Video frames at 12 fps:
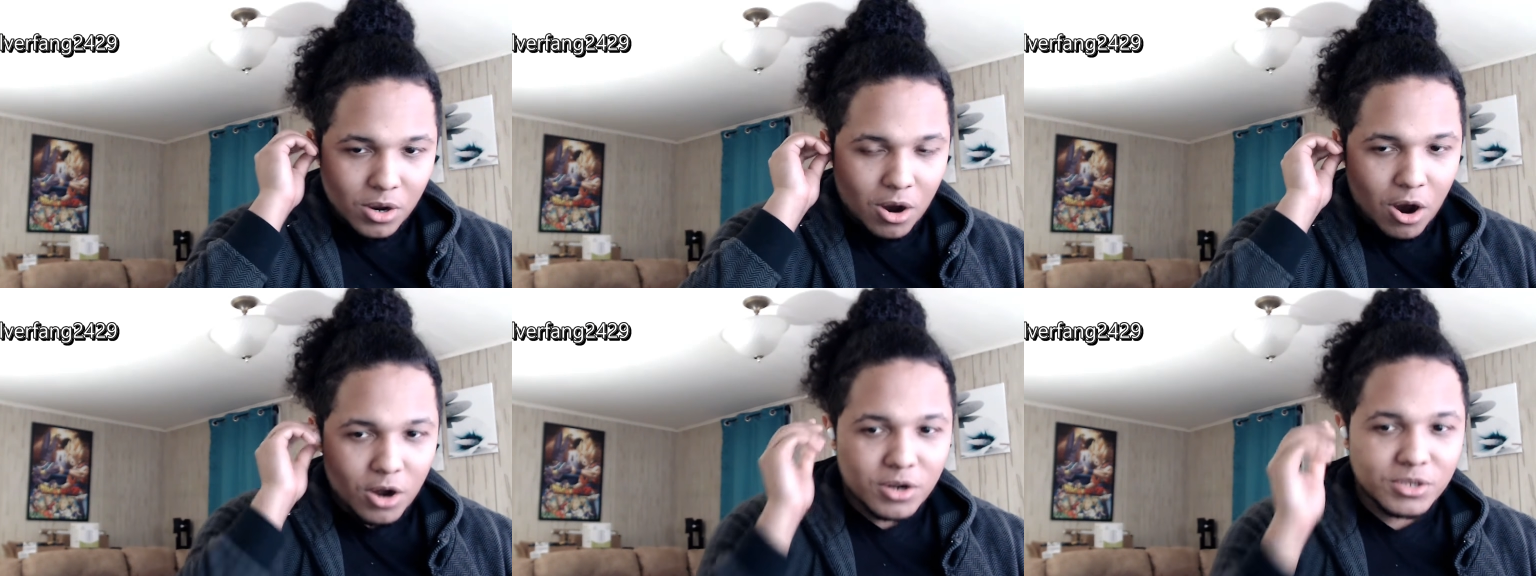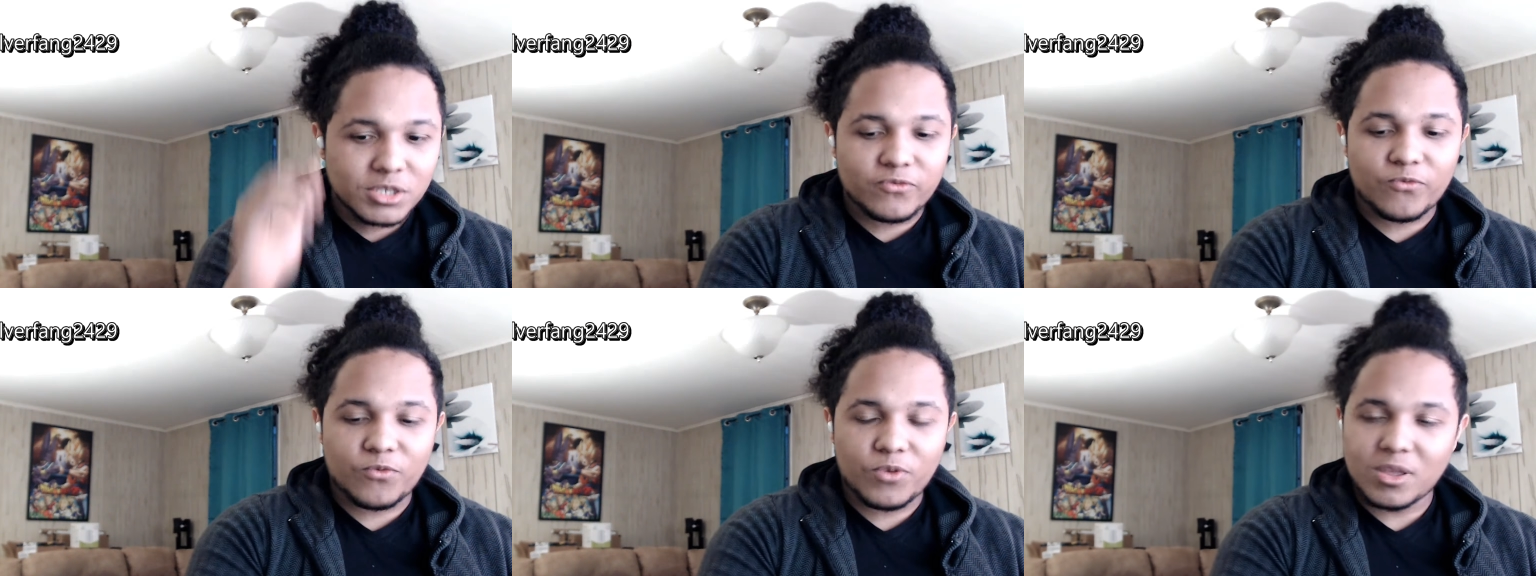Karna's
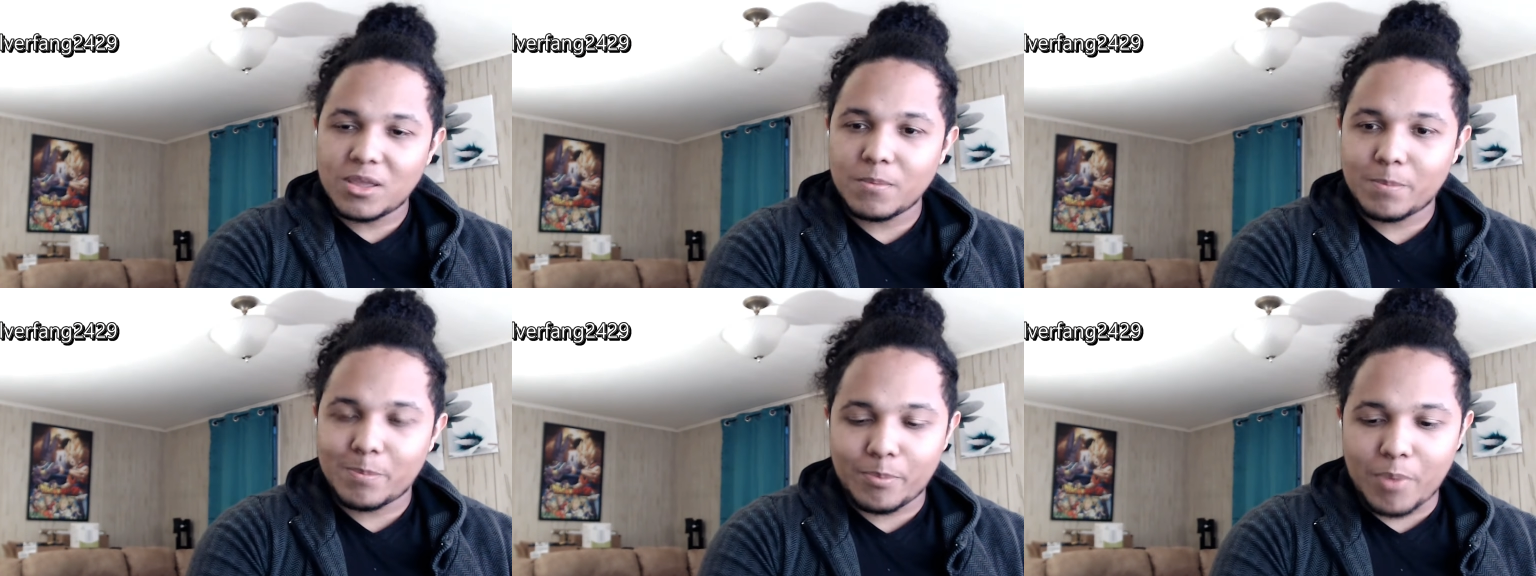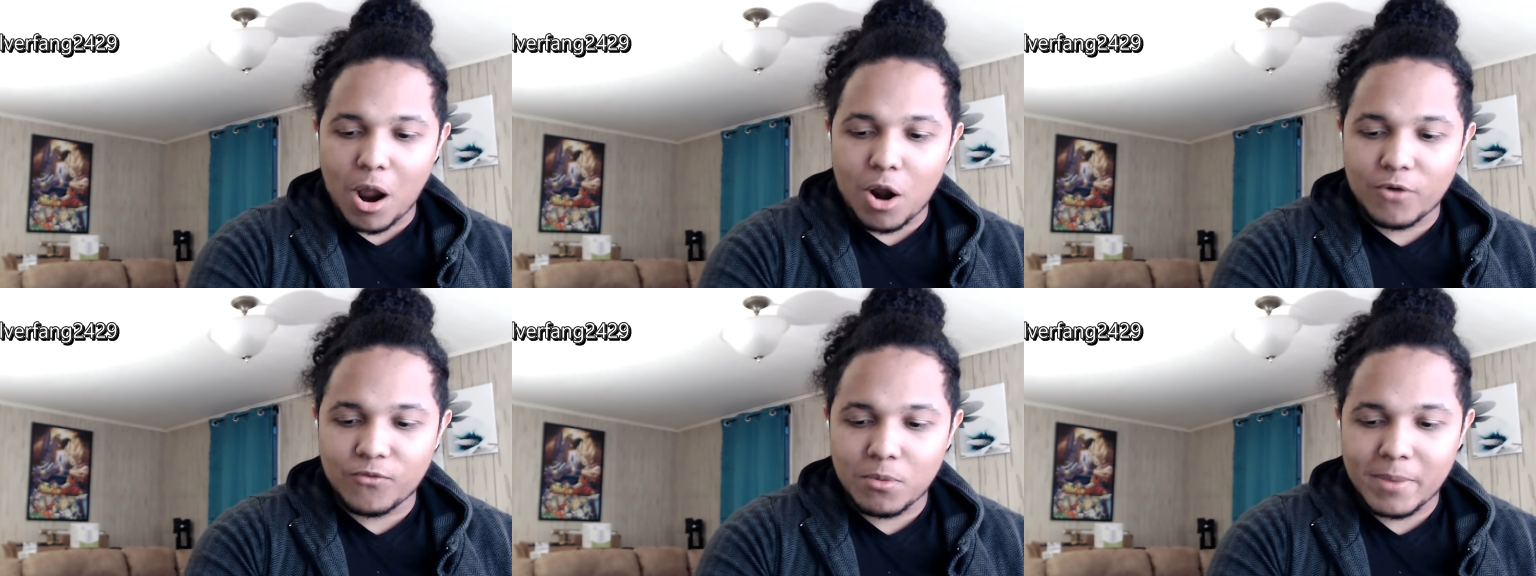freaking
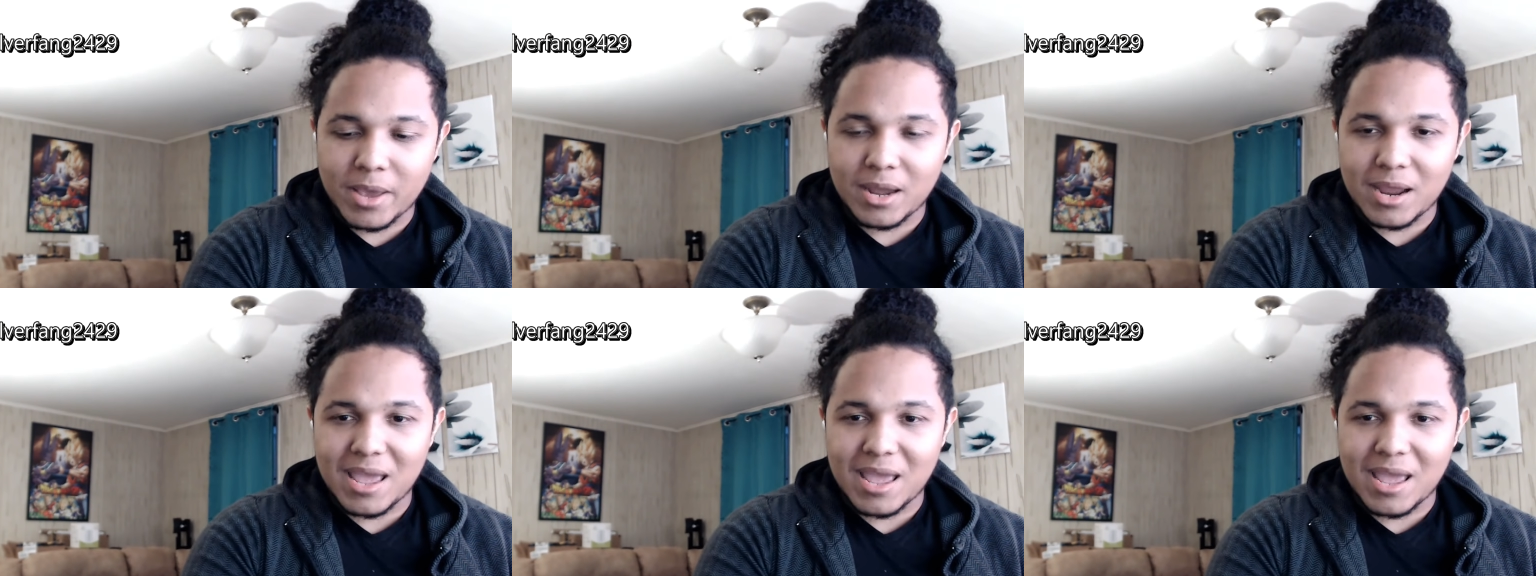powerful, man.